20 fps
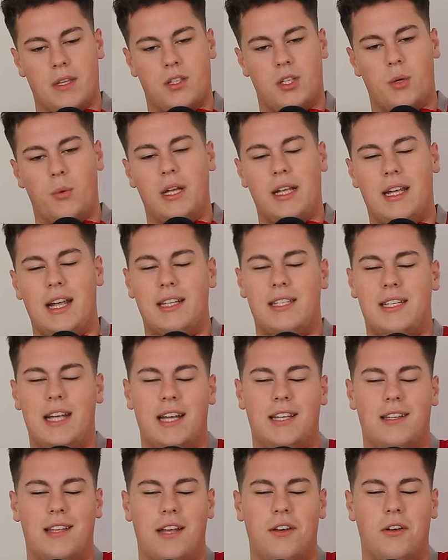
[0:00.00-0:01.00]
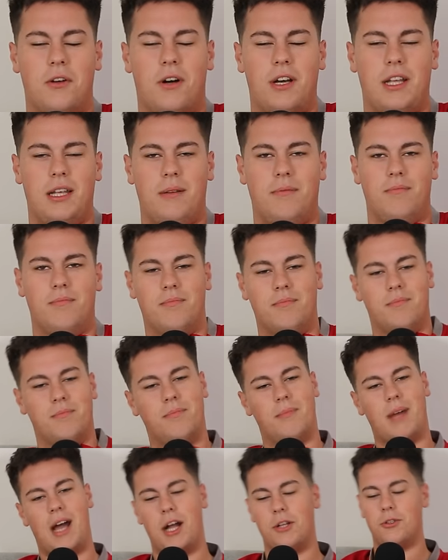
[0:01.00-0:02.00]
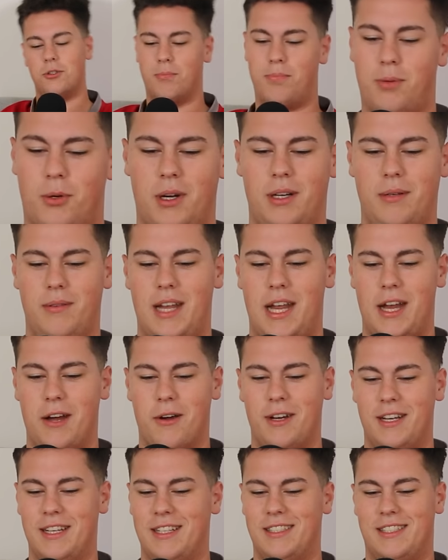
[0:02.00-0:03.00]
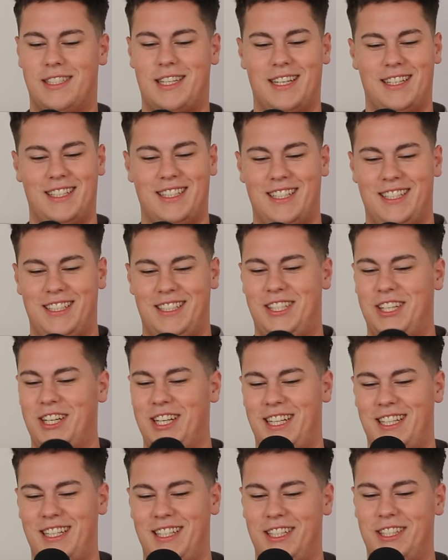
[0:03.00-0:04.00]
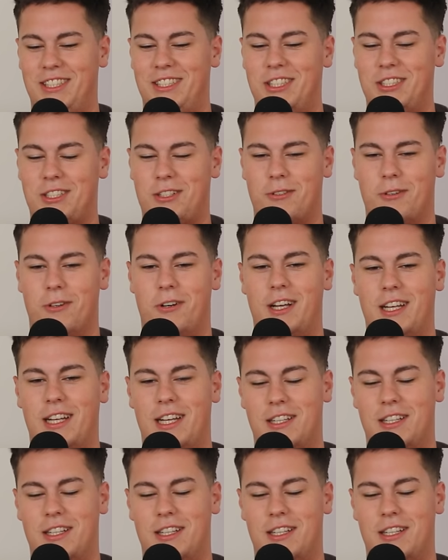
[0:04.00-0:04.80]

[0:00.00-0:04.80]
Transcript: So when it gets out to that 90-100 point areas, you're just crying